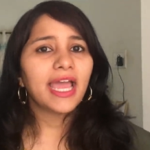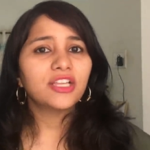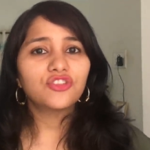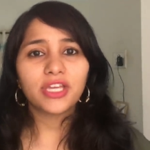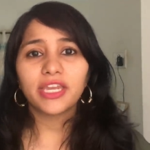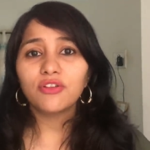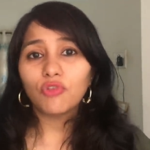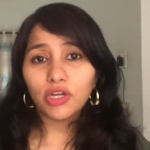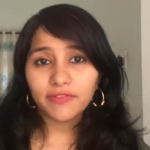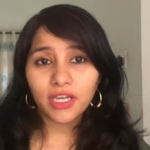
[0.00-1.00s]
and
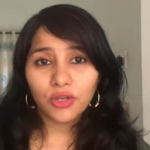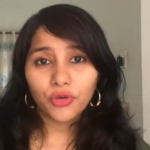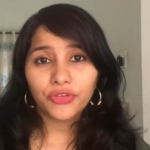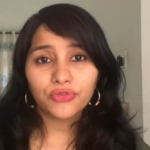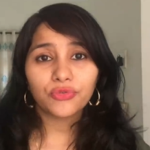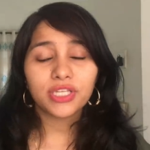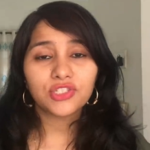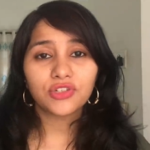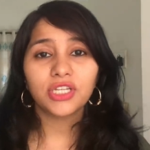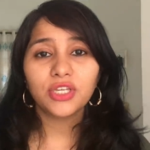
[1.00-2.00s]
sharing what we are going through
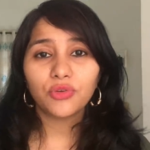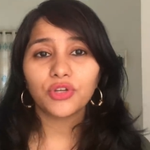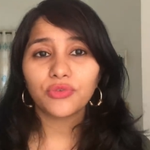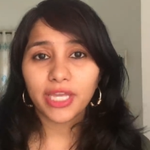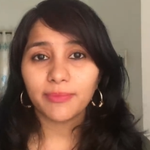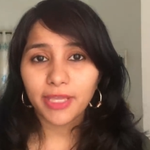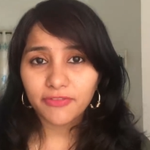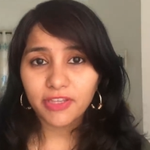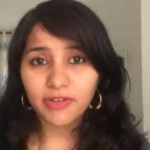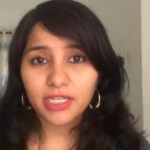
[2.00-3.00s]
is really going to help
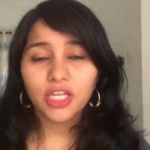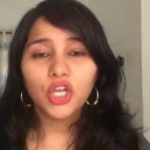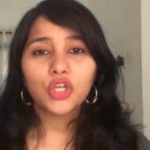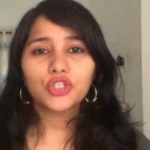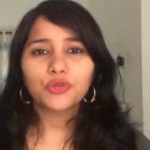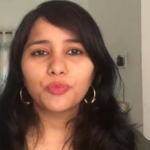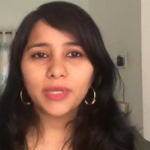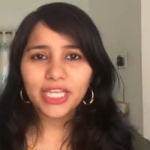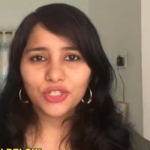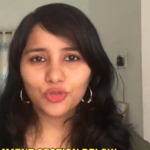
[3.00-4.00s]
everyone. So
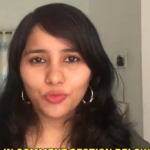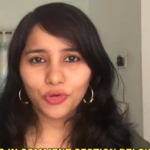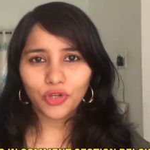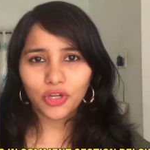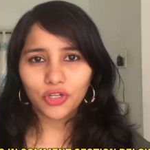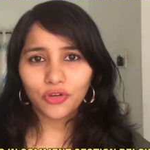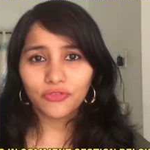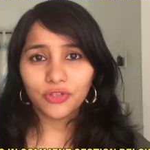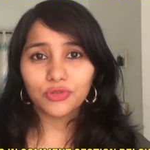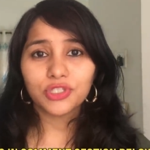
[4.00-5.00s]
please do put on
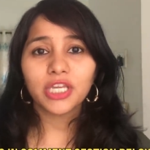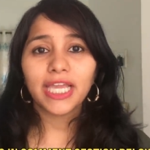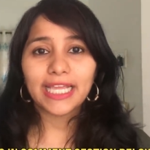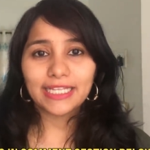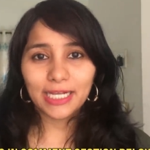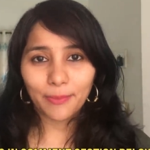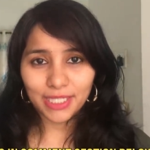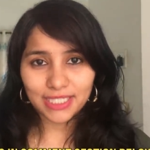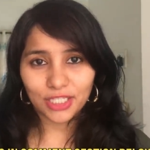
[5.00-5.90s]
your views in the comment